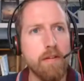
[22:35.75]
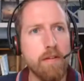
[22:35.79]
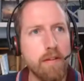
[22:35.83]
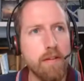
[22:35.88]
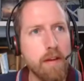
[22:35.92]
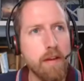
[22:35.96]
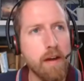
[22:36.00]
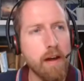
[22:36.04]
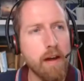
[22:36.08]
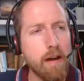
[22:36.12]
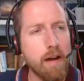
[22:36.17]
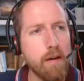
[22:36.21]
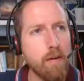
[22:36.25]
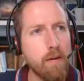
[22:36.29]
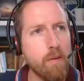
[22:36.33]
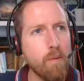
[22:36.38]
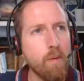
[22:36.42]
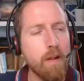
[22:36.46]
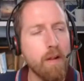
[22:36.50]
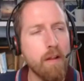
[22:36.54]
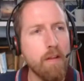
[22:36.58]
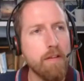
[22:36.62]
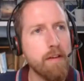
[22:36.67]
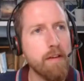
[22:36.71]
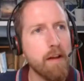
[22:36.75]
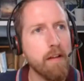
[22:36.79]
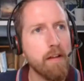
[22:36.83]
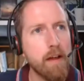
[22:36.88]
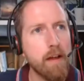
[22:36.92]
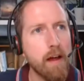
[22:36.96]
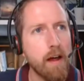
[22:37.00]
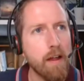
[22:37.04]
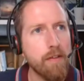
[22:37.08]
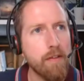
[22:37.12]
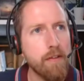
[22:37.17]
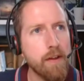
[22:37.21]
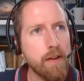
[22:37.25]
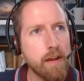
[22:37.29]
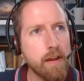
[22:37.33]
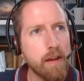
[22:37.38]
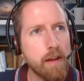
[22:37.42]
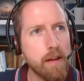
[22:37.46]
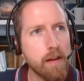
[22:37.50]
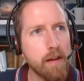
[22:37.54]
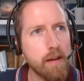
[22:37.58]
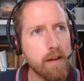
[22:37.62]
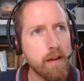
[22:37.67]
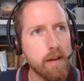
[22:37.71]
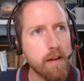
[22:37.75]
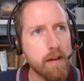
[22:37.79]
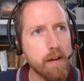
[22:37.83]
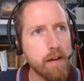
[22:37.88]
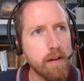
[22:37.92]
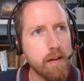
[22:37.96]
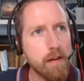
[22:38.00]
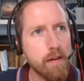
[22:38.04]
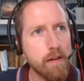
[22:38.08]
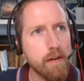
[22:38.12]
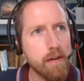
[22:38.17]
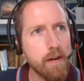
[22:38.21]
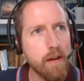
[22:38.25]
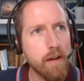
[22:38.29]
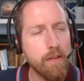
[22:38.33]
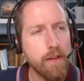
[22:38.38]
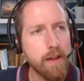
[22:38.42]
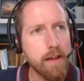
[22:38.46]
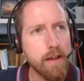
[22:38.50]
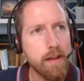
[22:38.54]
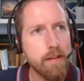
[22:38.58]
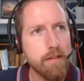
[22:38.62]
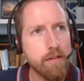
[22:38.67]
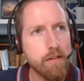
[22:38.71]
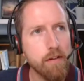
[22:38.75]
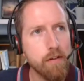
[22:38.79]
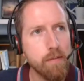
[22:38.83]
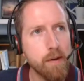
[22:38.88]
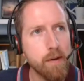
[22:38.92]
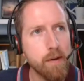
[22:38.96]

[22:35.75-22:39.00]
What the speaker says: Well, exactly. I think it's all